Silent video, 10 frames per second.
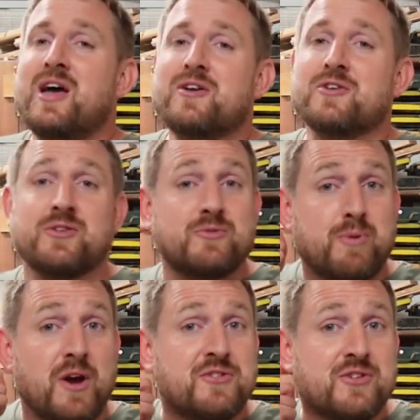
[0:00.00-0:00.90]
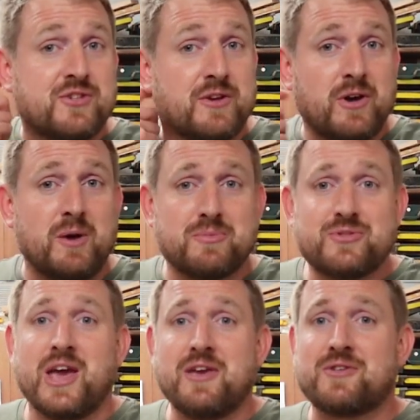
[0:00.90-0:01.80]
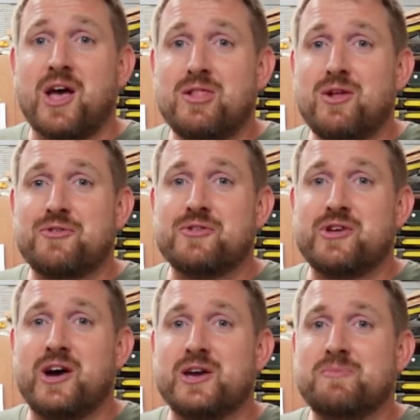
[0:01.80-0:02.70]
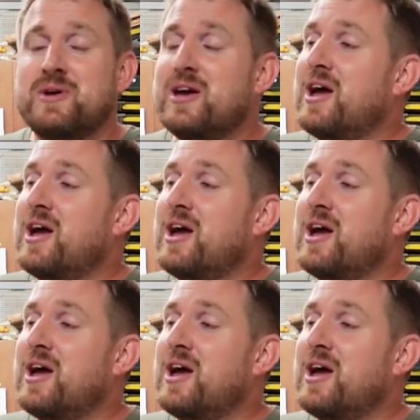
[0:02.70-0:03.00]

Because pricing stuff up takes a lot of time.